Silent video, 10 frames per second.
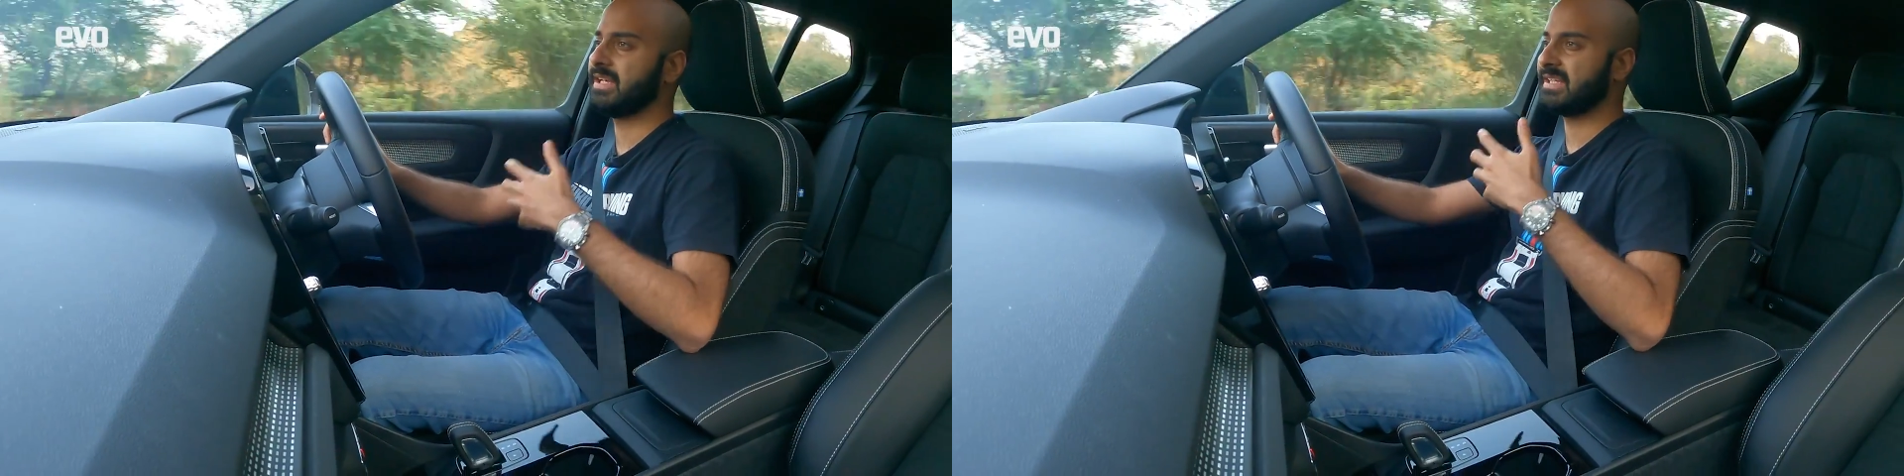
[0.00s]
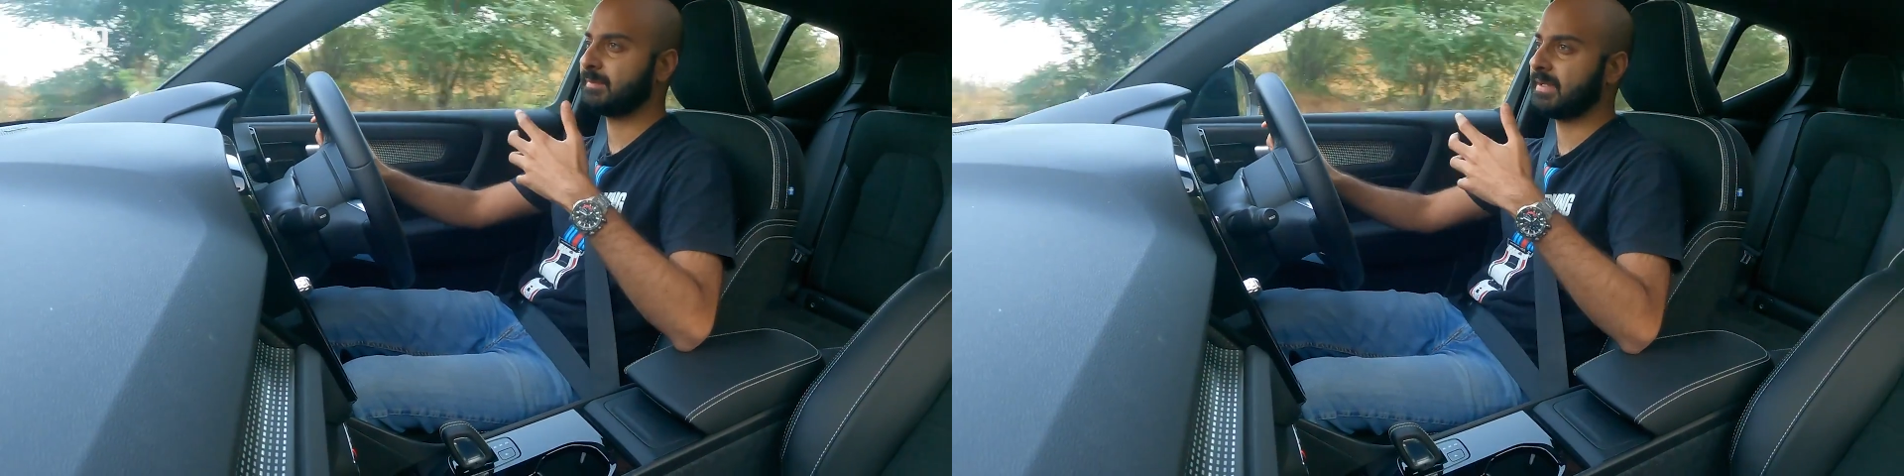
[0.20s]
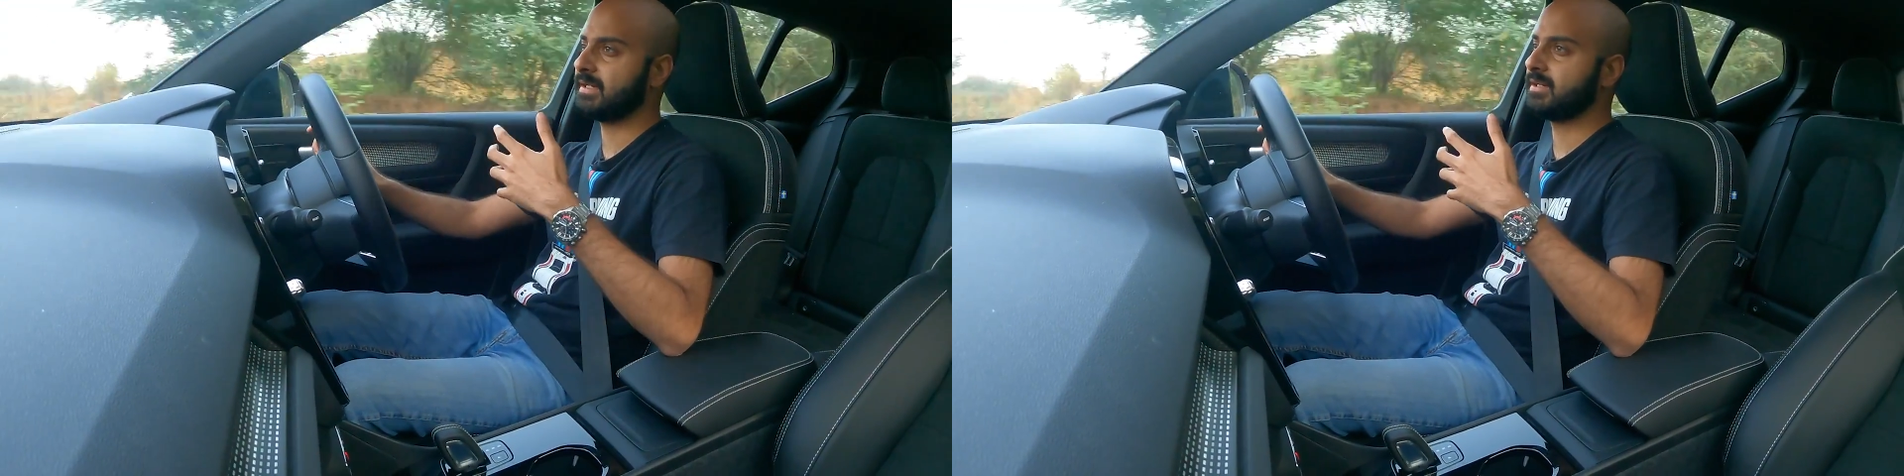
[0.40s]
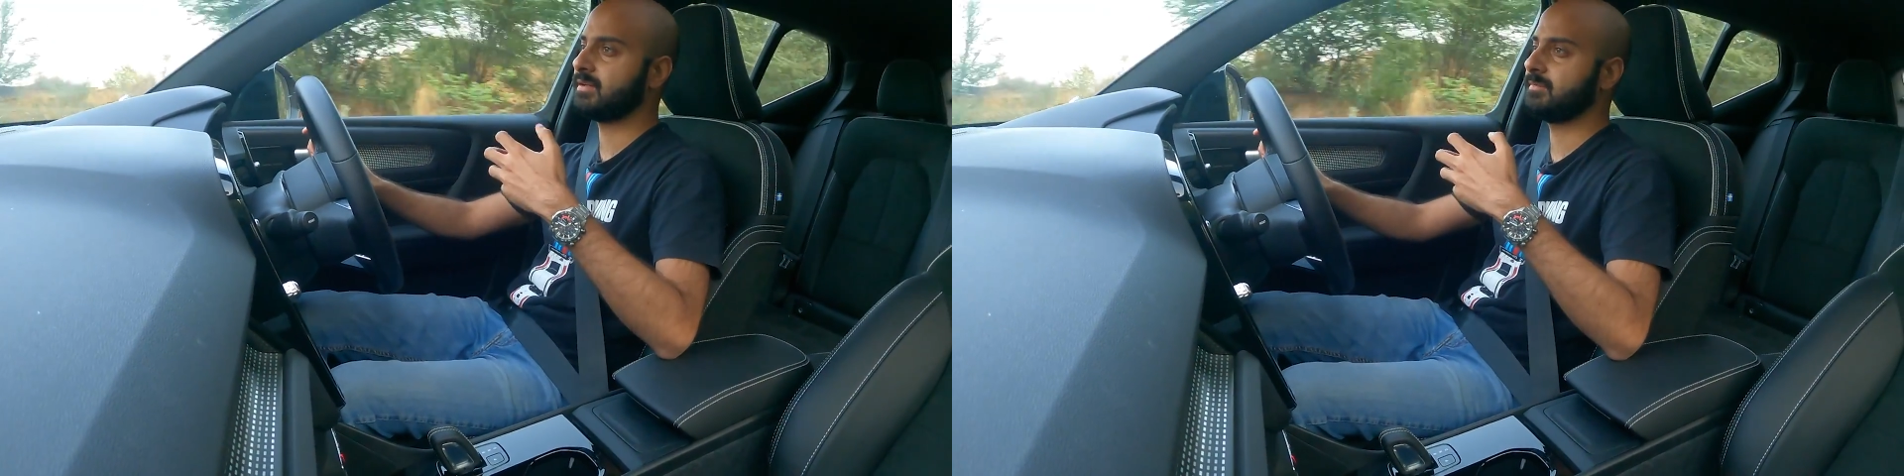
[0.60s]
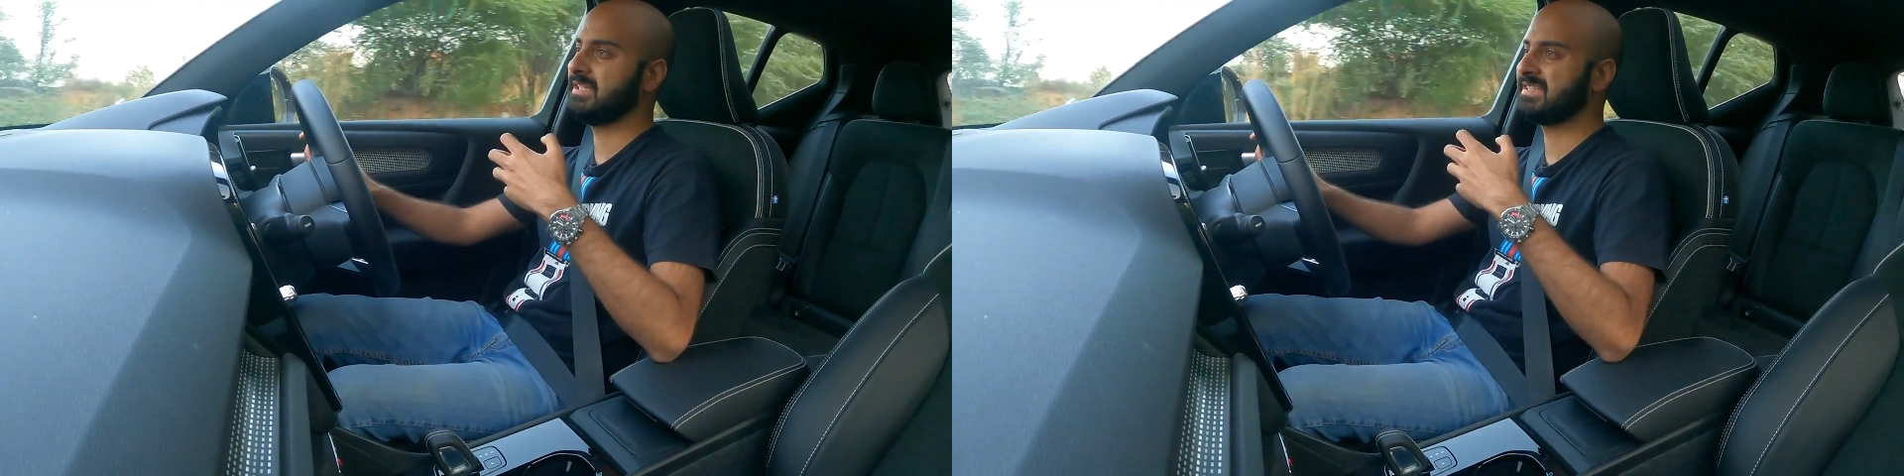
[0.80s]
I expected it
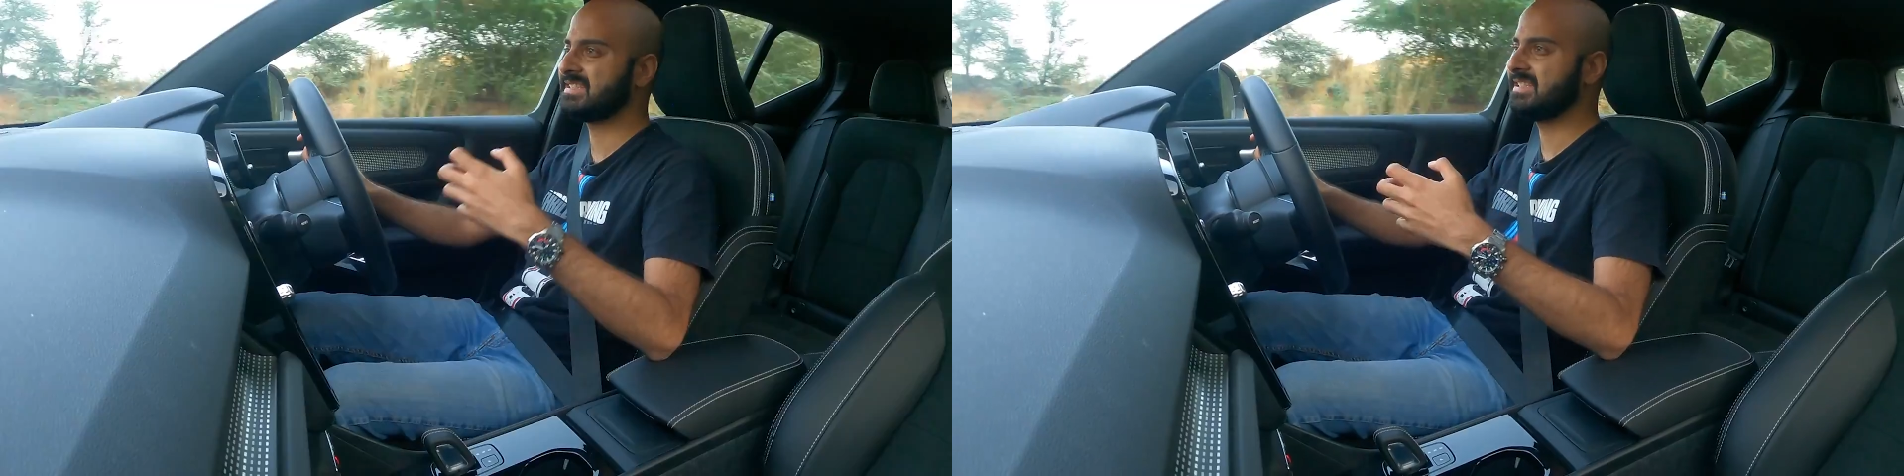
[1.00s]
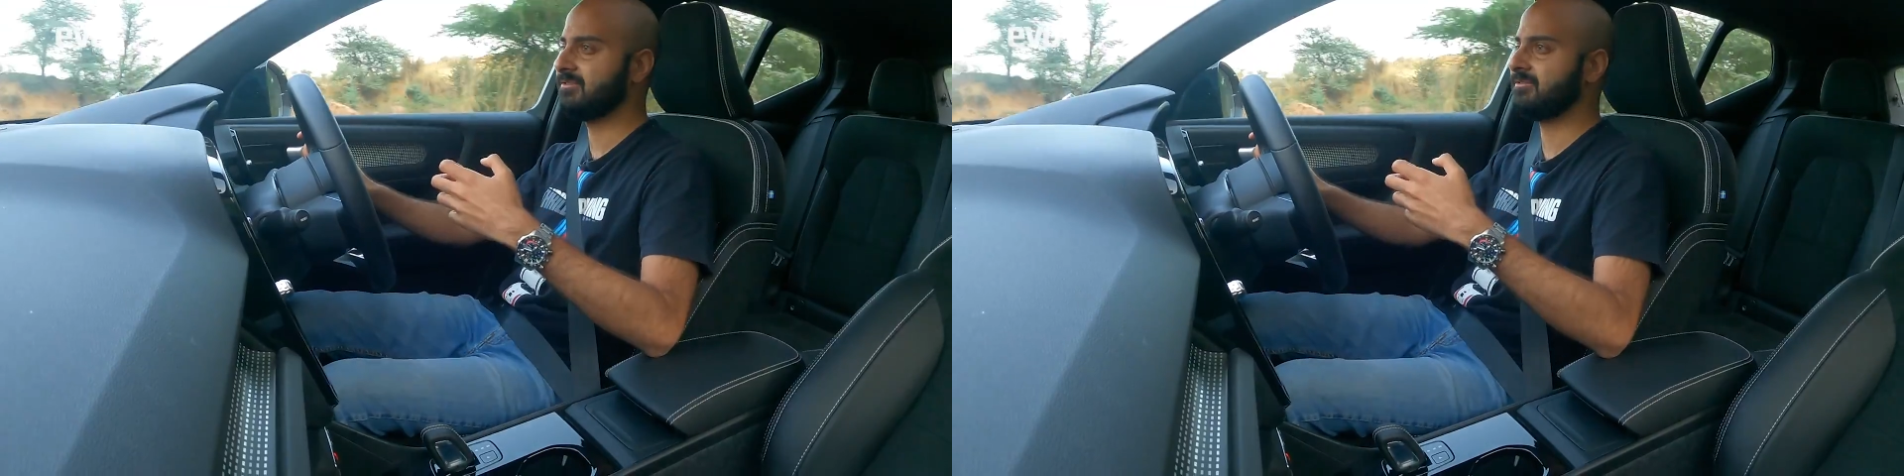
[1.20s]
to be stiff.